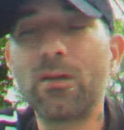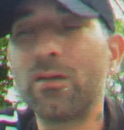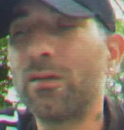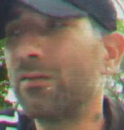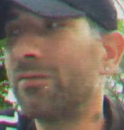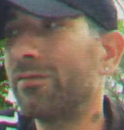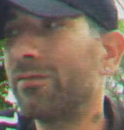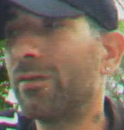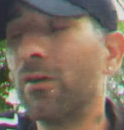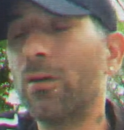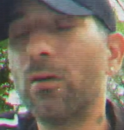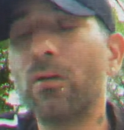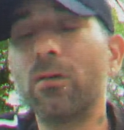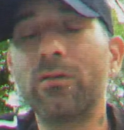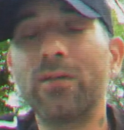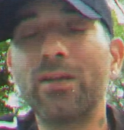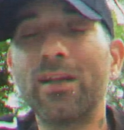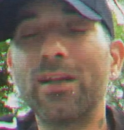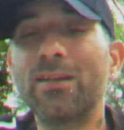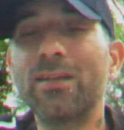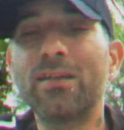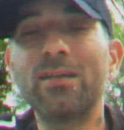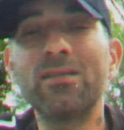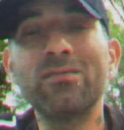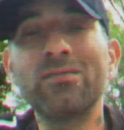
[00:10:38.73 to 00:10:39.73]
Dude,
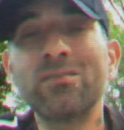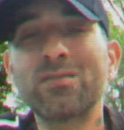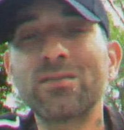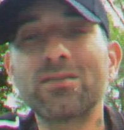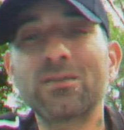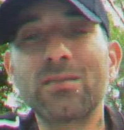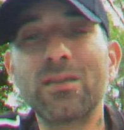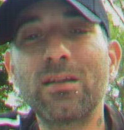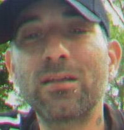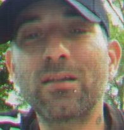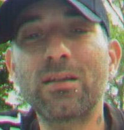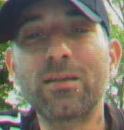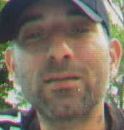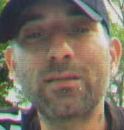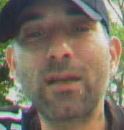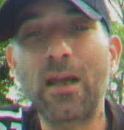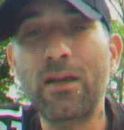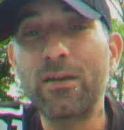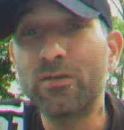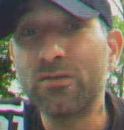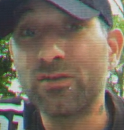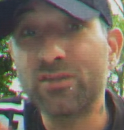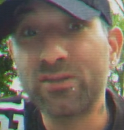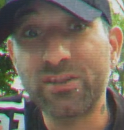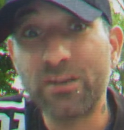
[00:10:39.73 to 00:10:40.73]
are
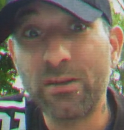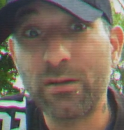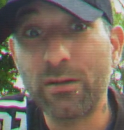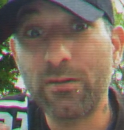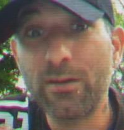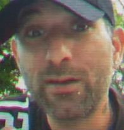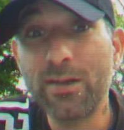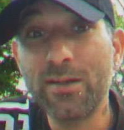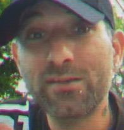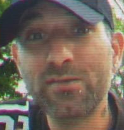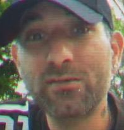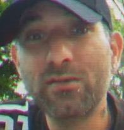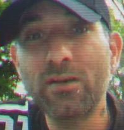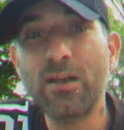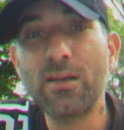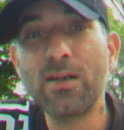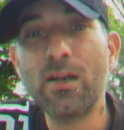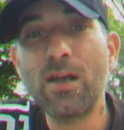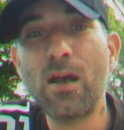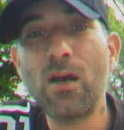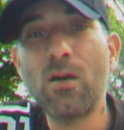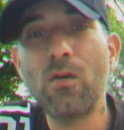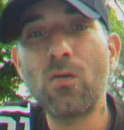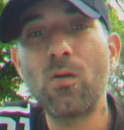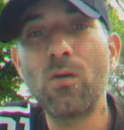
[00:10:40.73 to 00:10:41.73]
you serious right
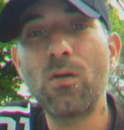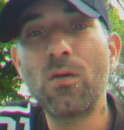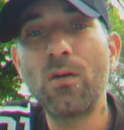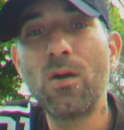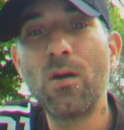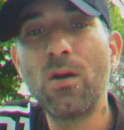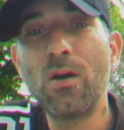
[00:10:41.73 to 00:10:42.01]
now?